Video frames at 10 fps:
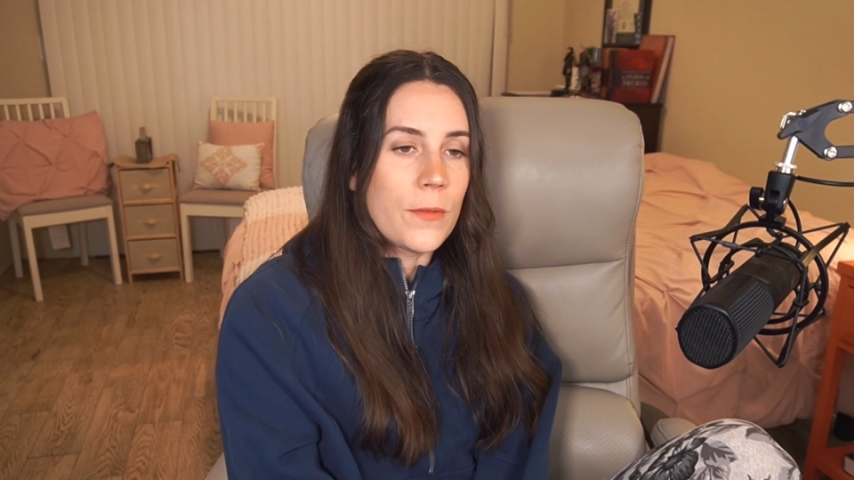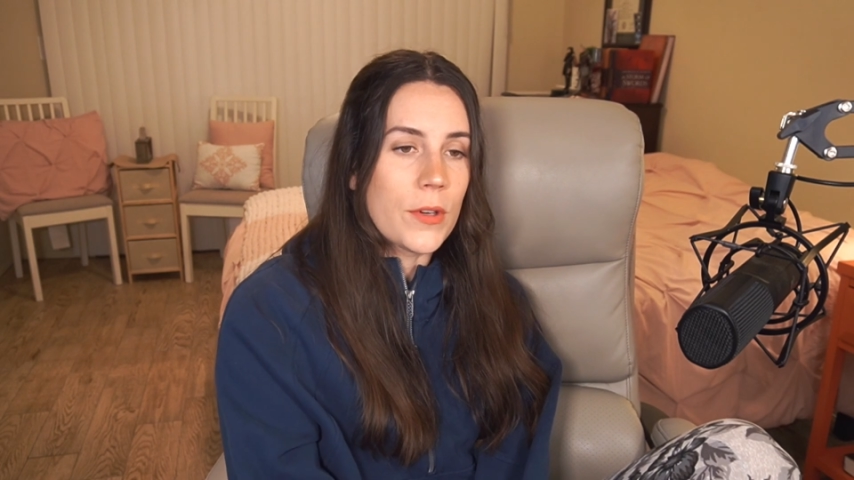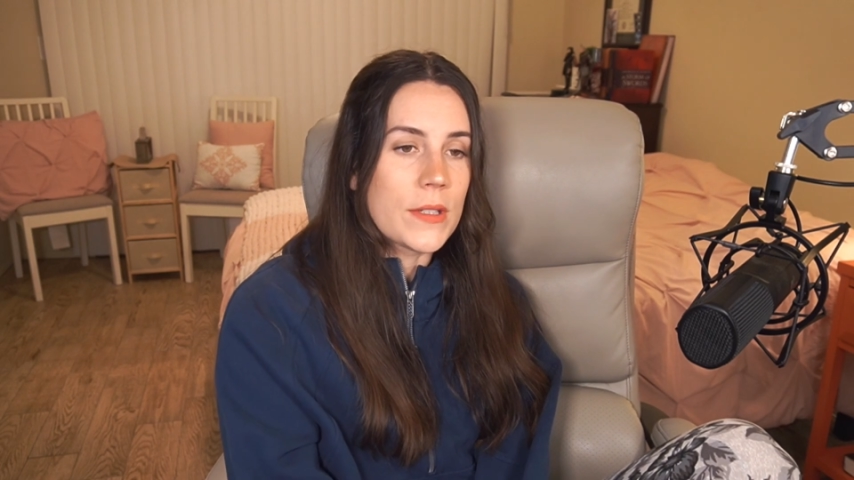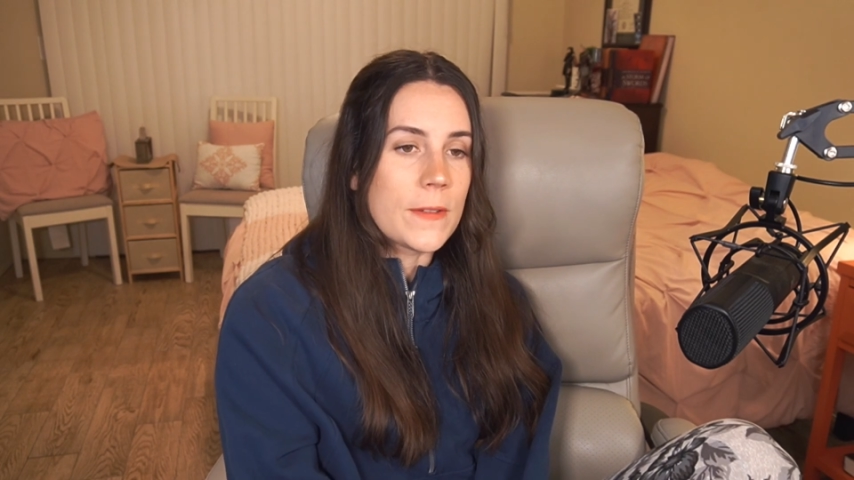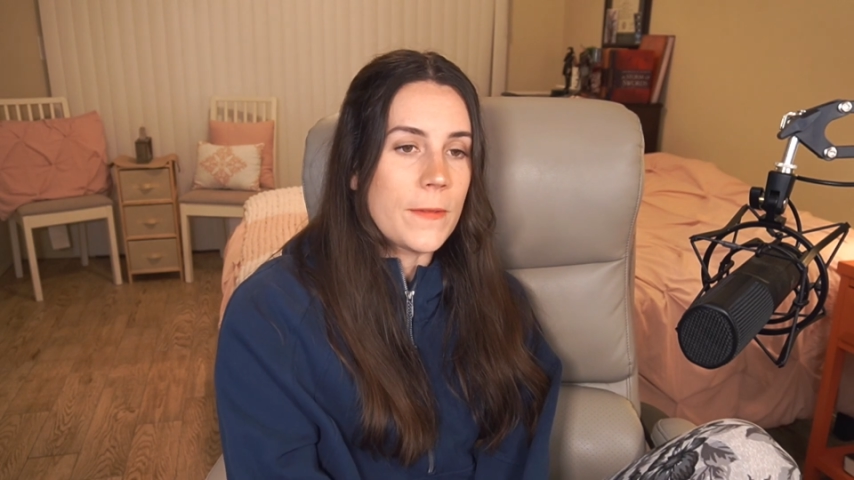
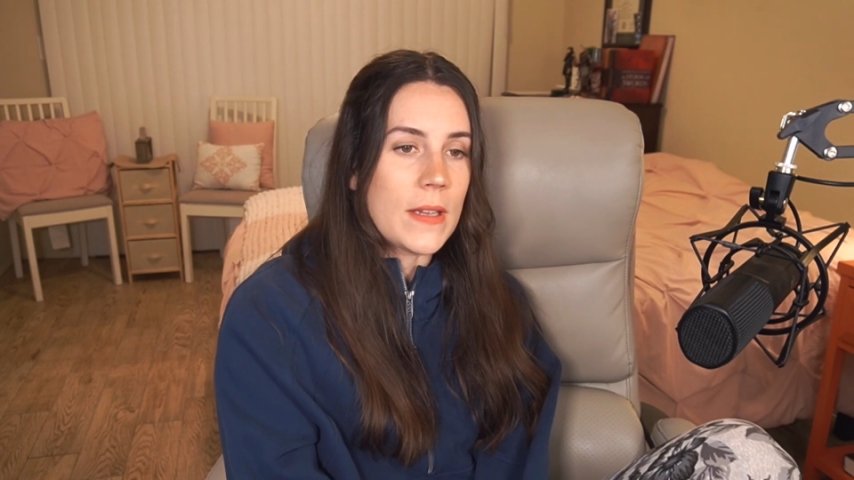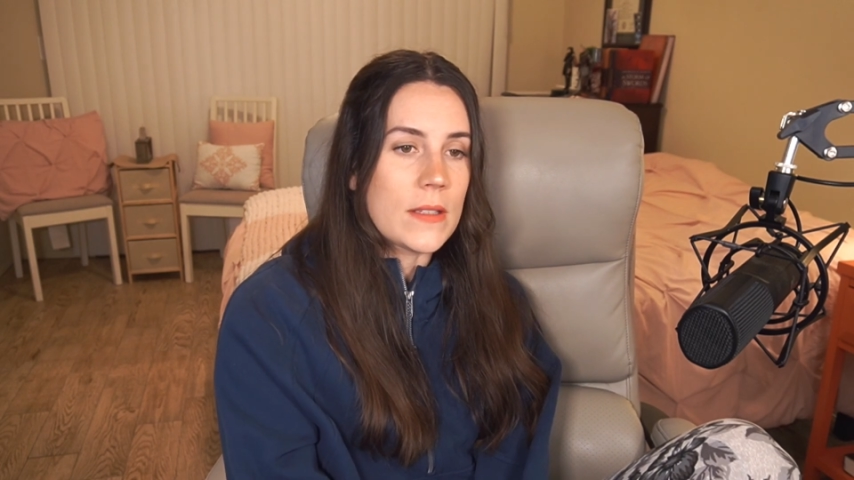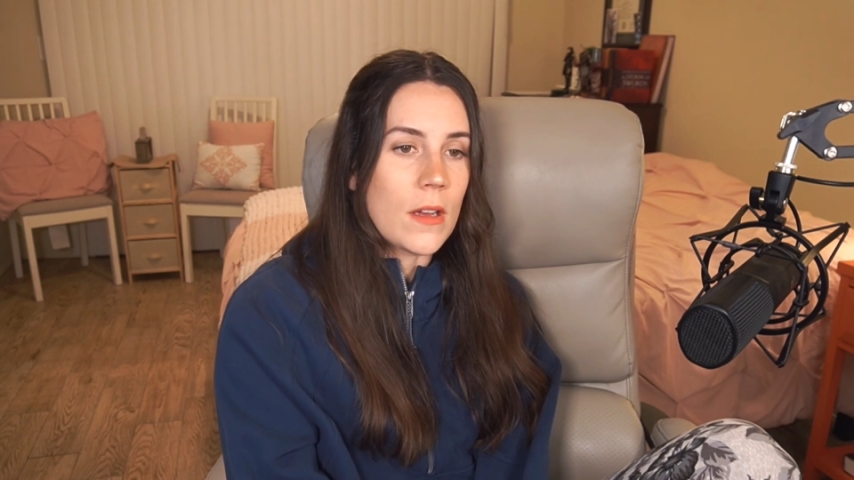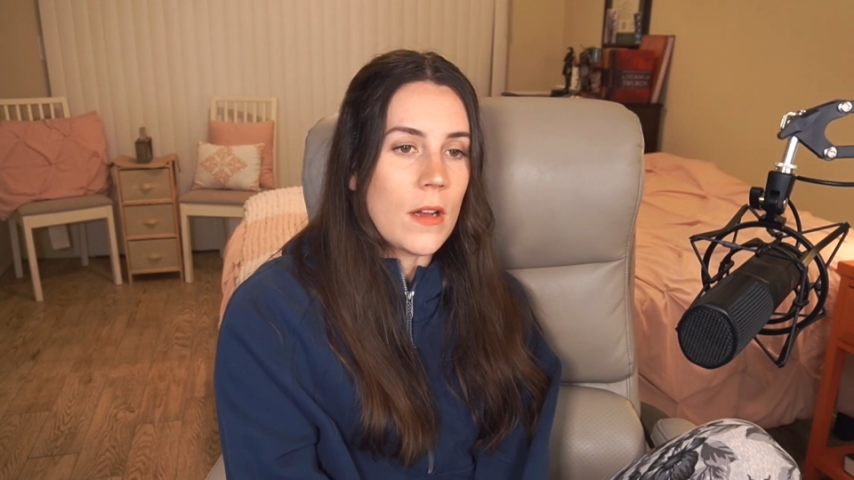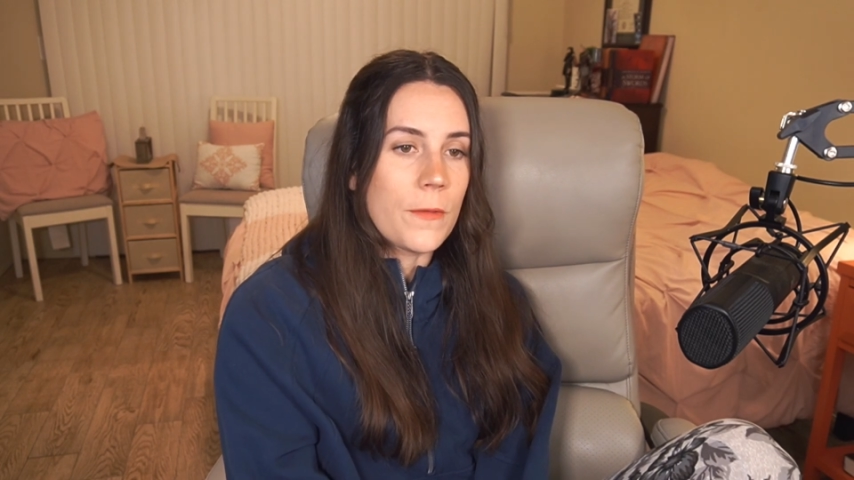forced to
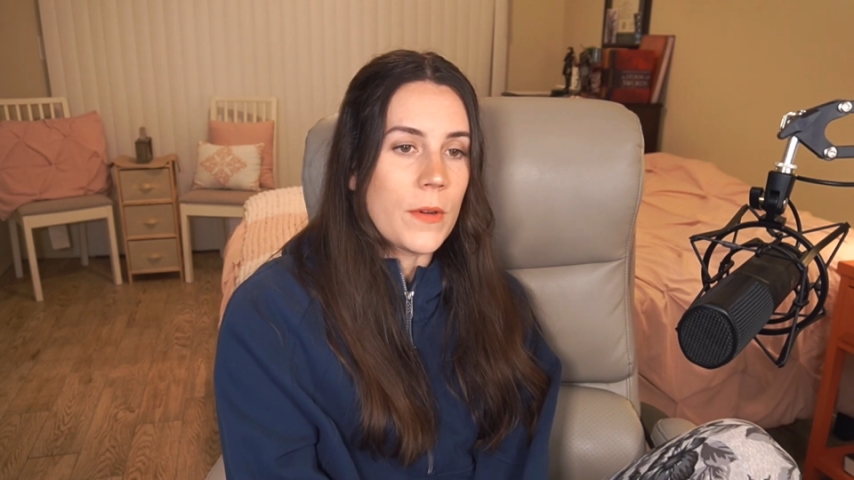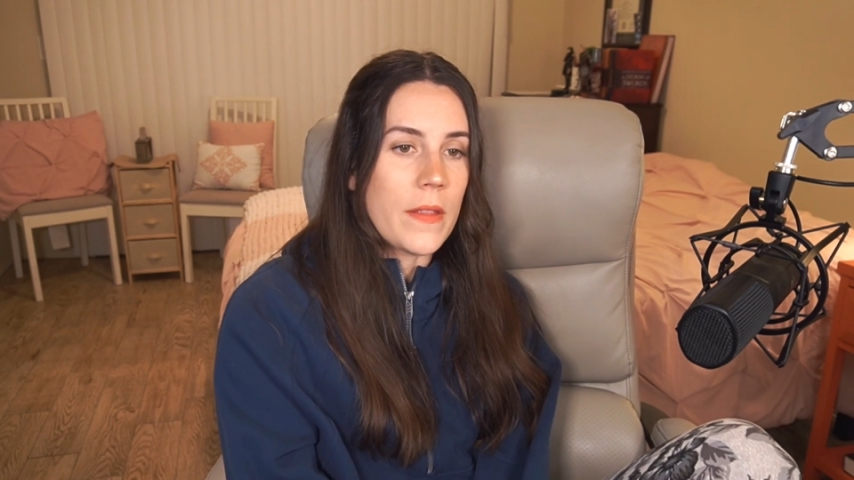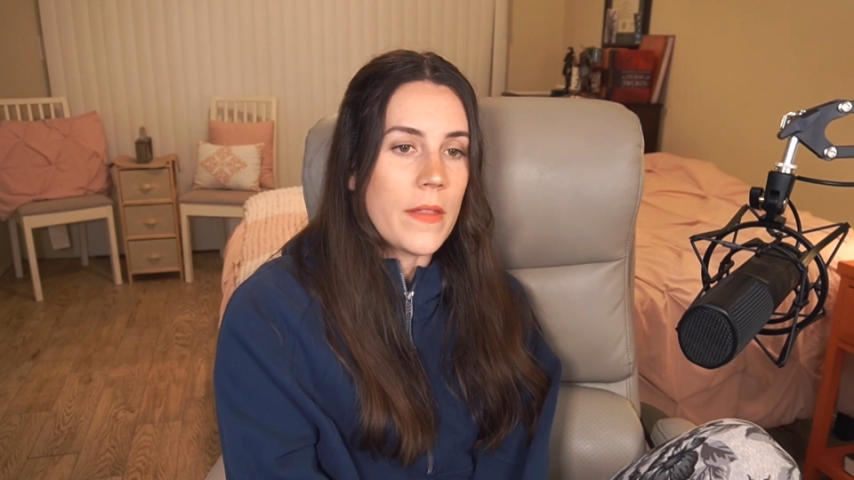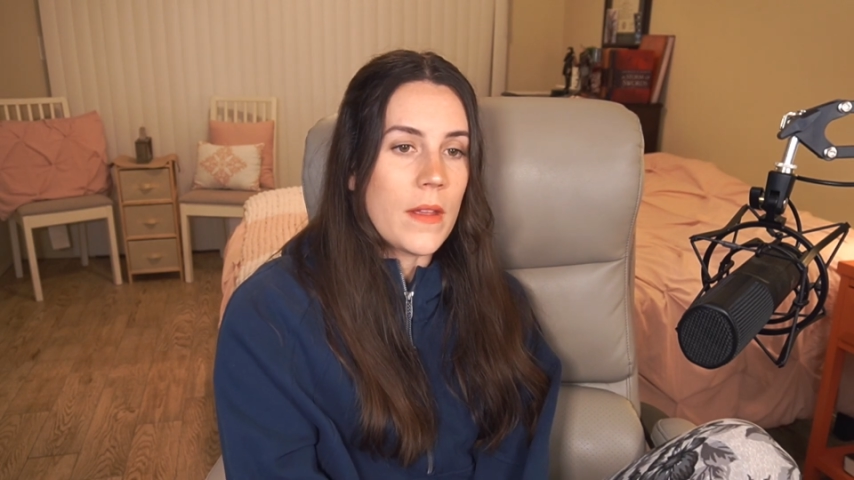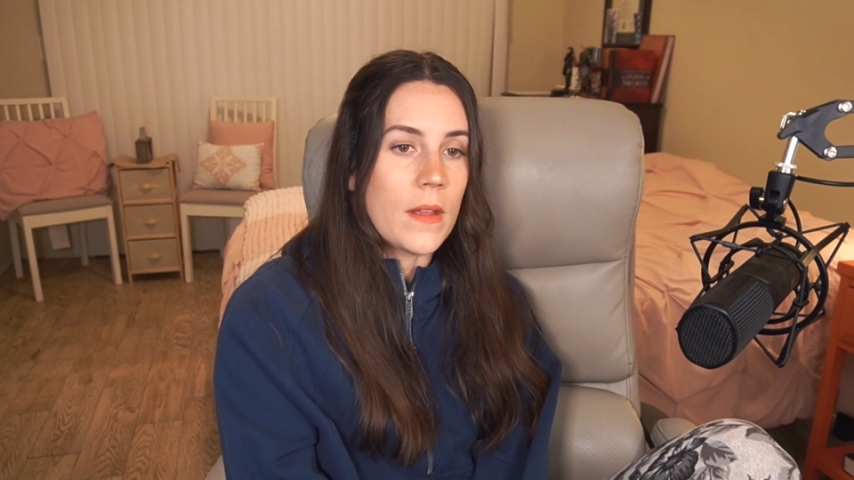face off
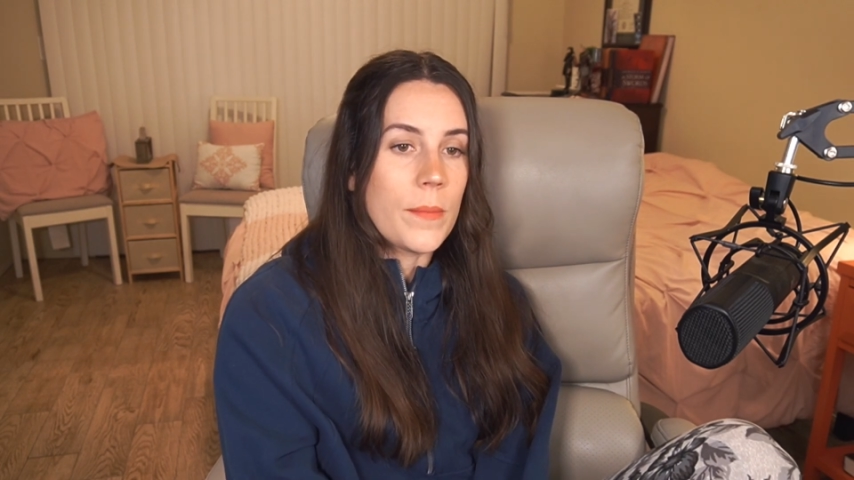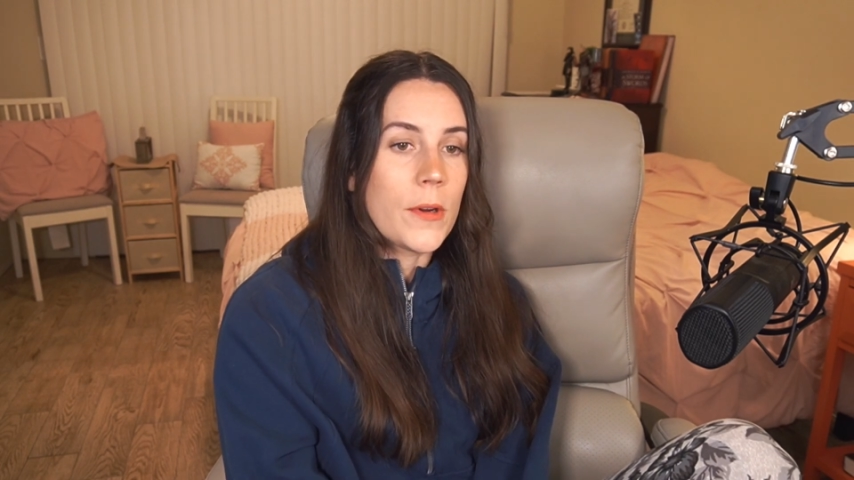with the